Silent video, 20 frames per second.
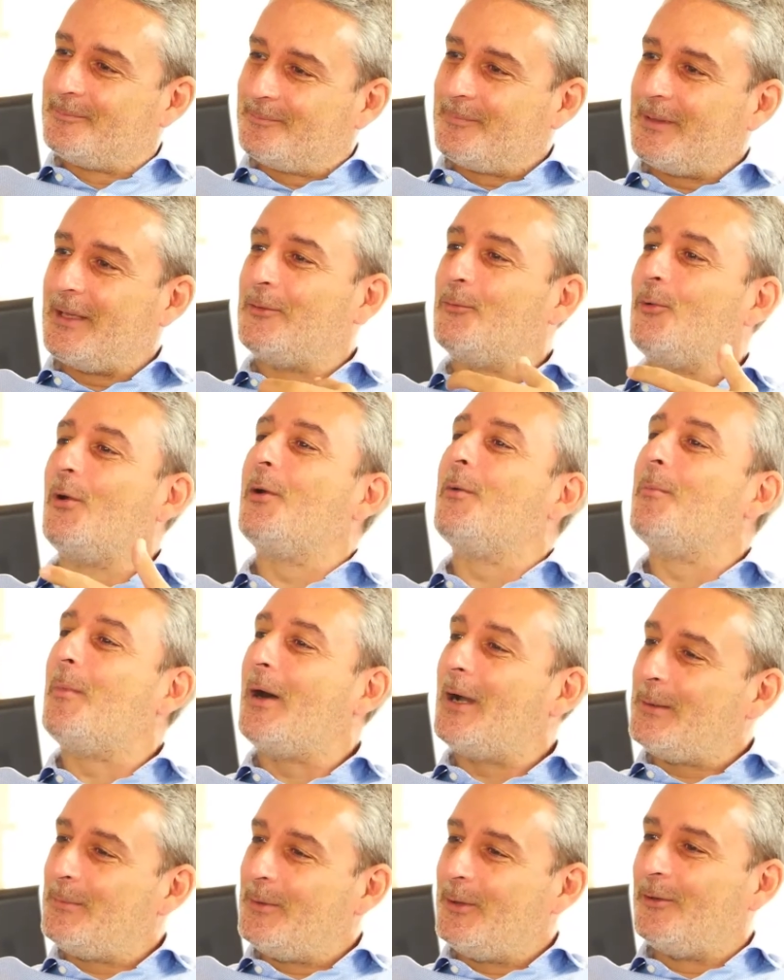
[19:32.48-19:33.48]
and will
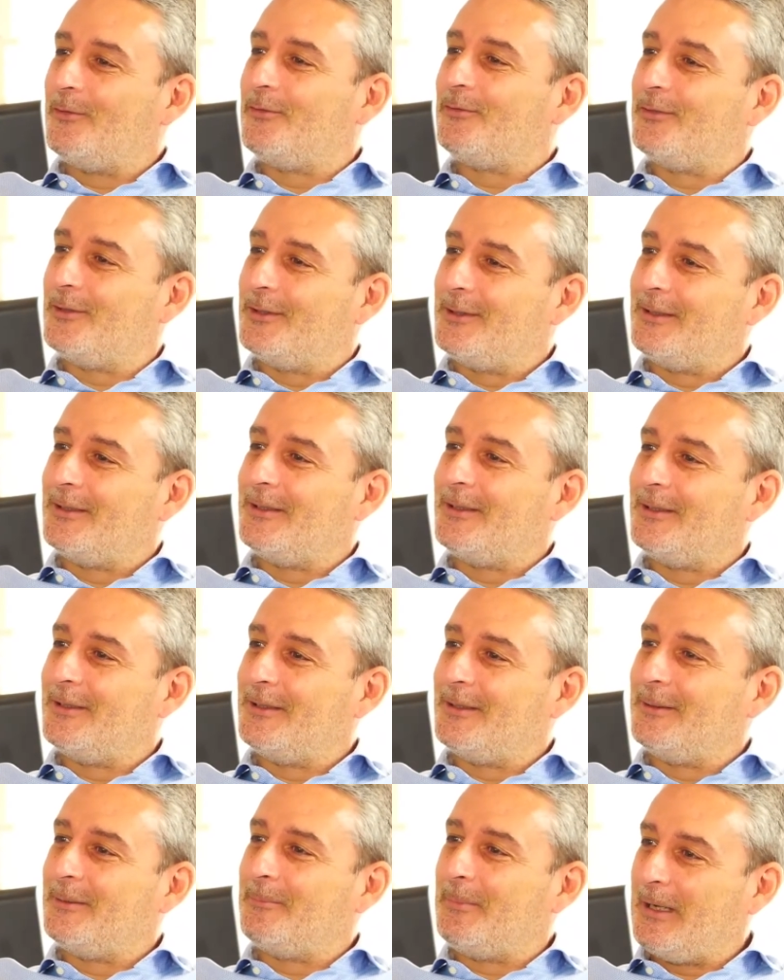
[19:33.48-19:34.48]
remind me of yeah.
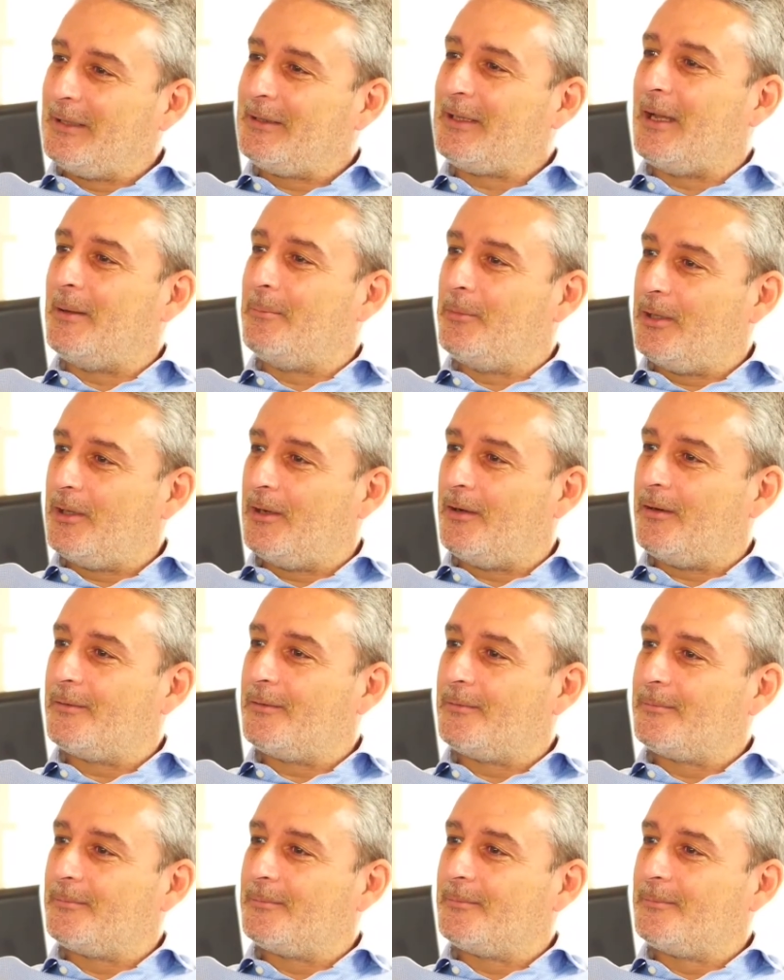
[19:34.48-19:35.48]
uh, my time here.
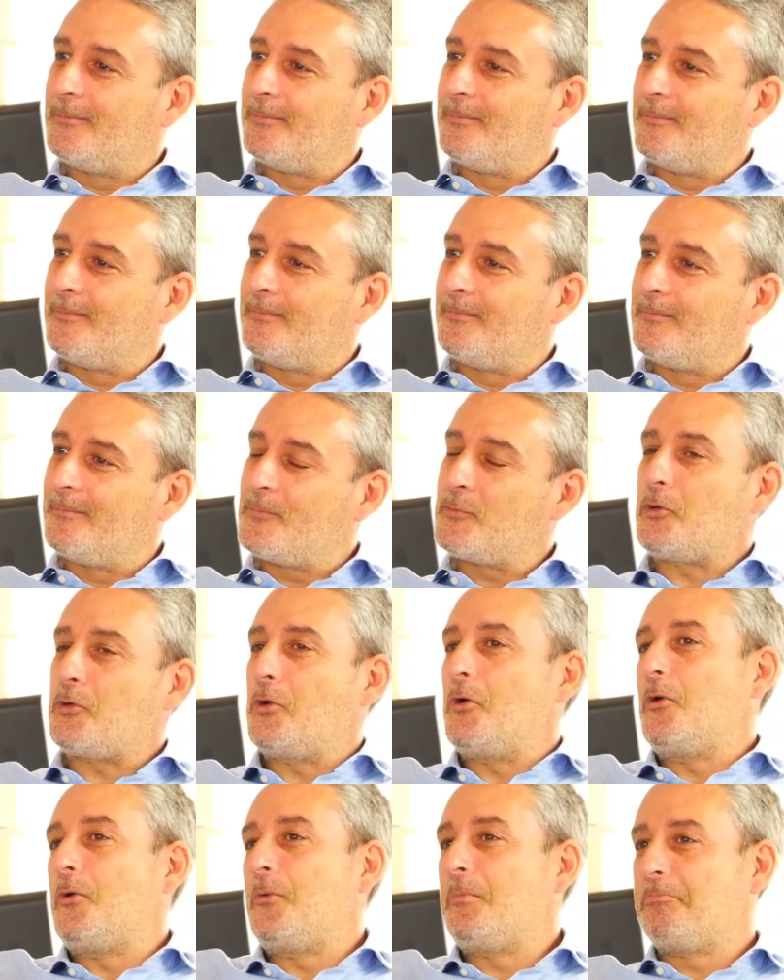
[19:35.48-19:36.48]
Yeah, very interesting.
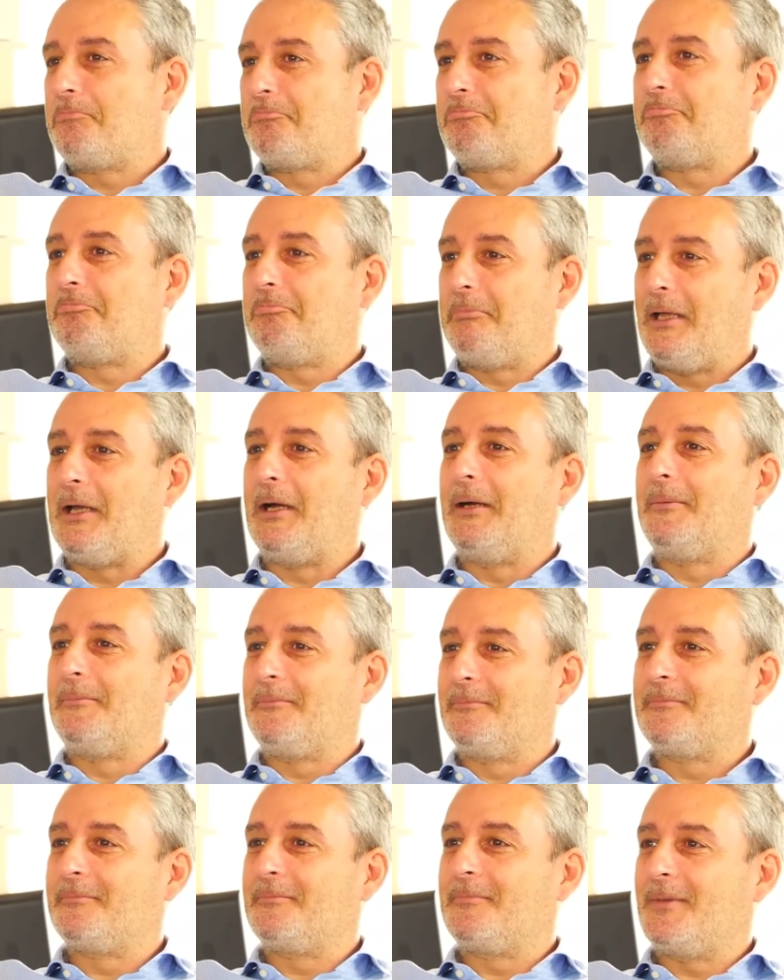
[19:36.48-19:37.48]
So yeah,
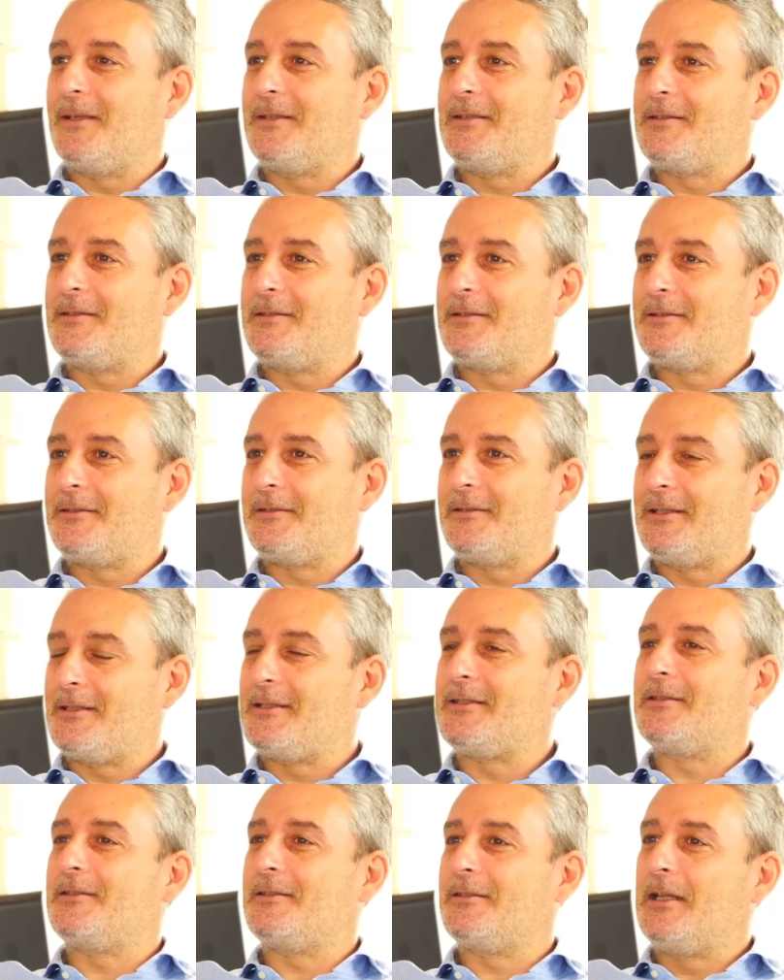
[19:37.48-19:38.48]
this
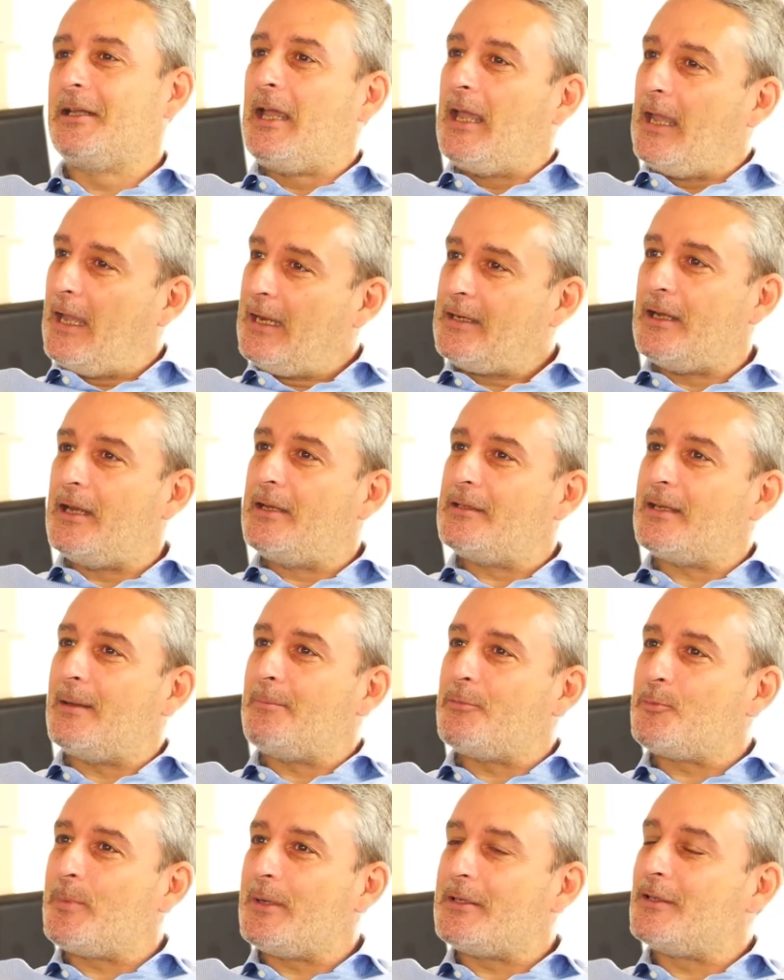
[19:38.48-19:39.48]
this is and and some
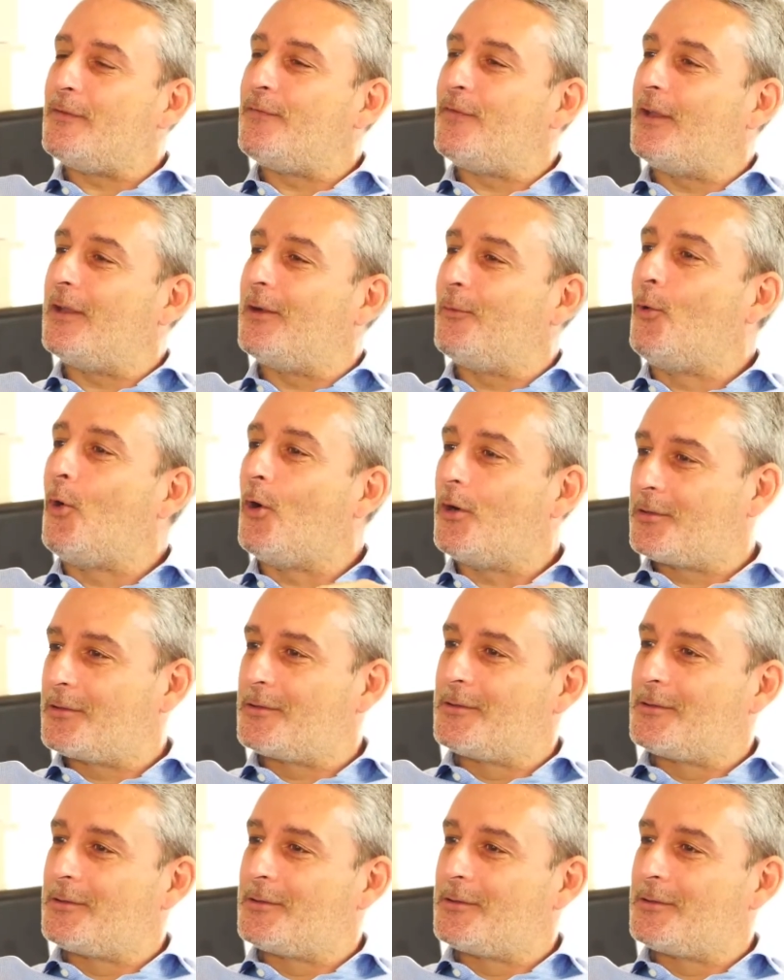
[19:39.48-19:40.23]
specific walks,